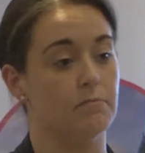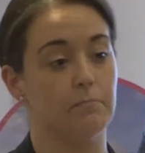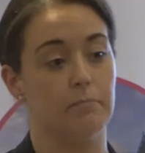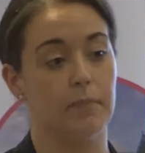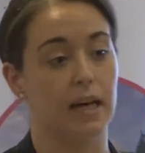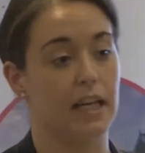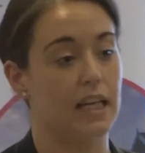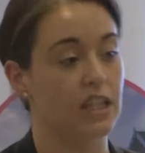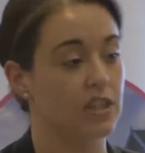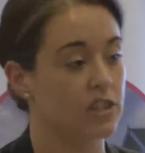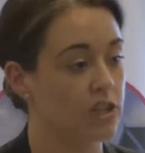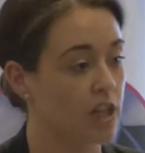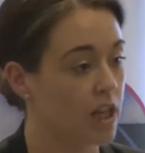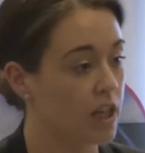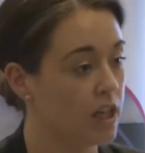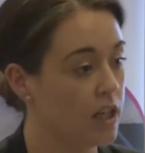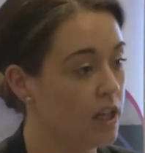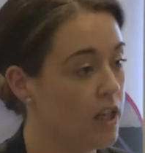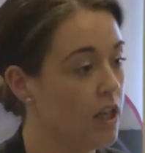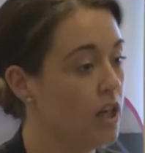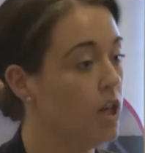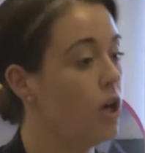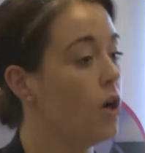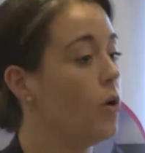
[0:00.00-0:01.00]
manager,
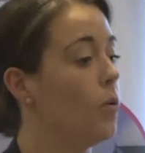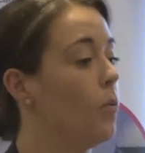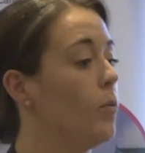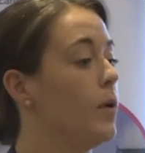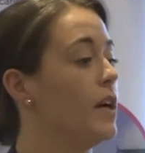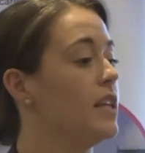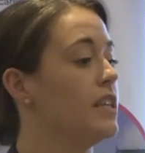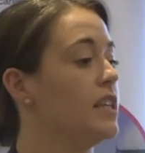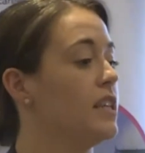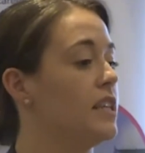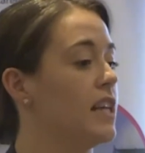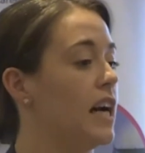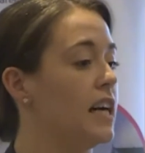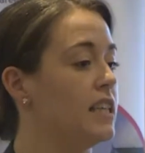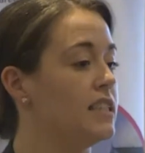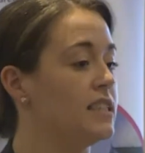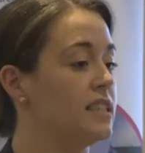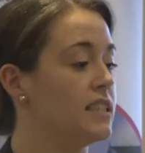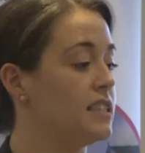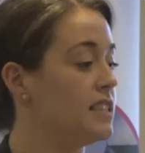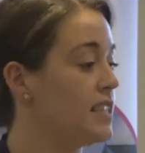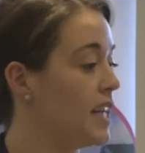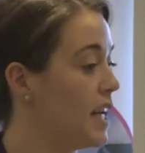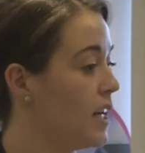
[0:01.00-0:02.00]
whether
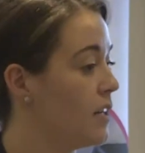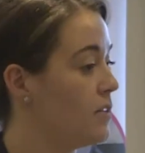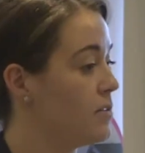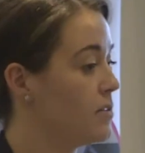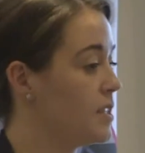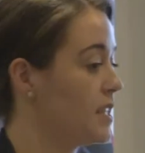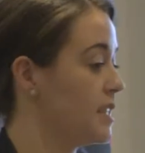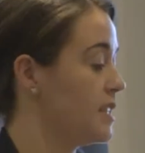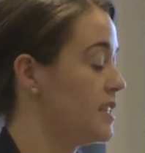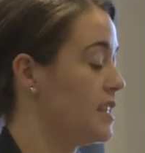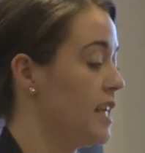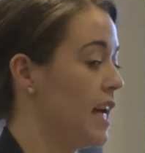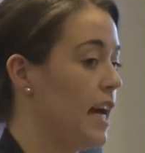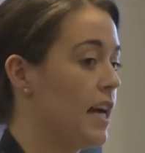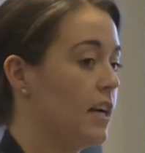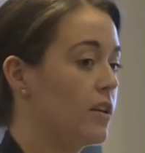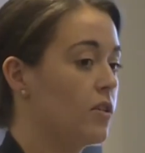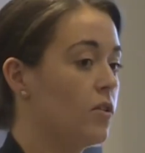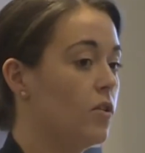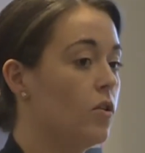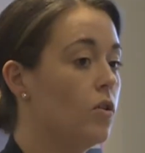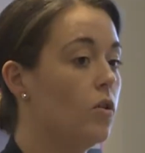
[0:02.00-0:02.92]
that's a sales exec,